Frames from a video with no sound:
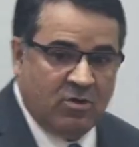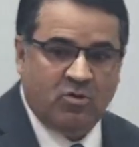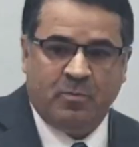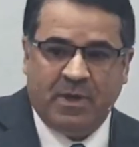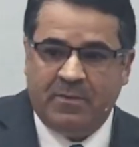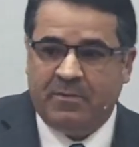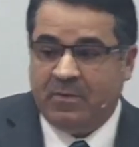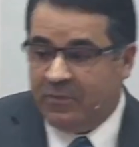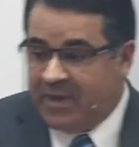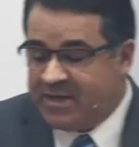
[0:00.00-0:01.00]
Hey,
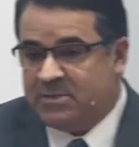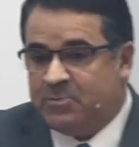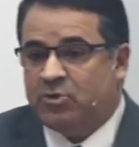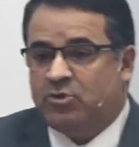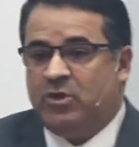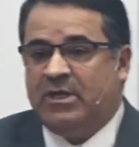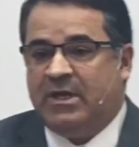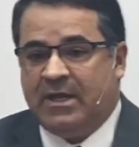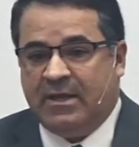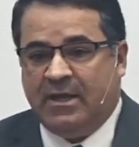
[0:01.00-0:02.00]
woman,
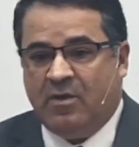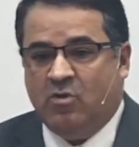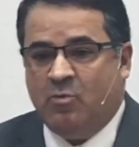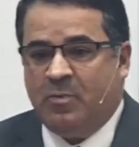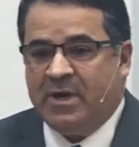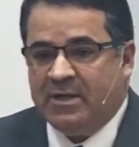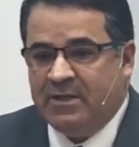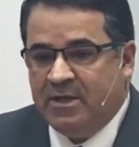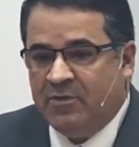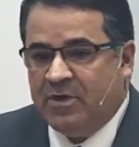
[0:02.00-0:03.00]
where
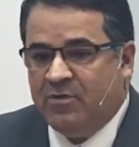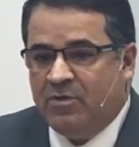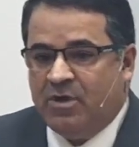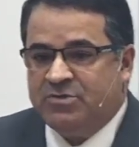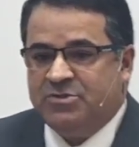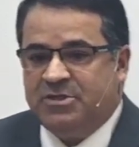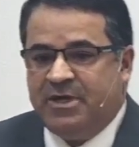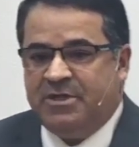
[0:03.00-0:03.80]
did you put your,